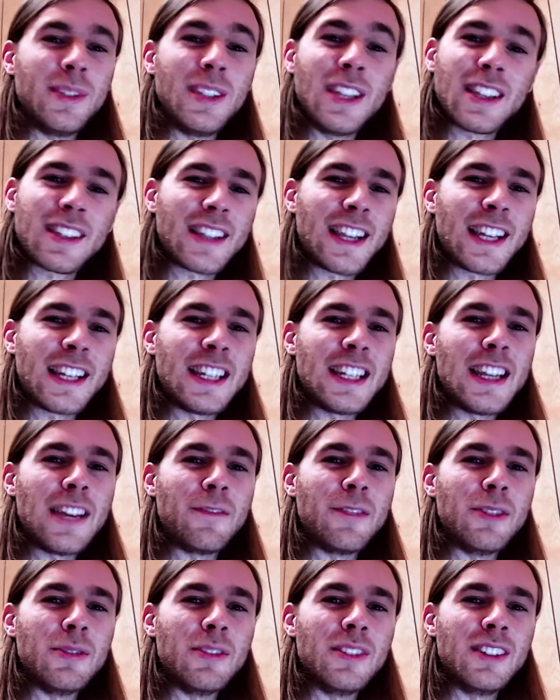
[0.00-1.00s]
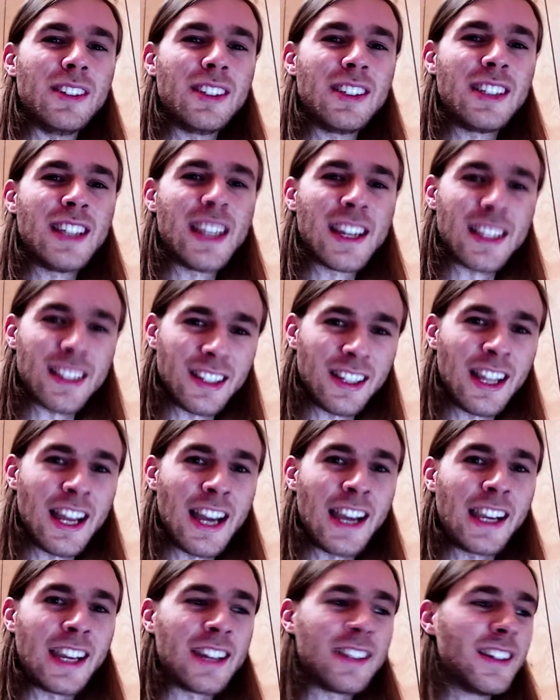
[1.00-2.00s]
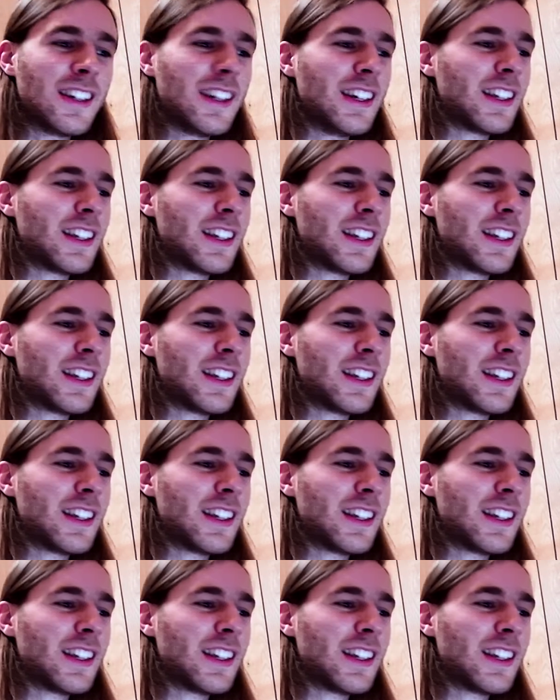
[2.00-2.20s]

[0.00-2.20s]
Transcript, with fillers: Dislike it if you dislike it.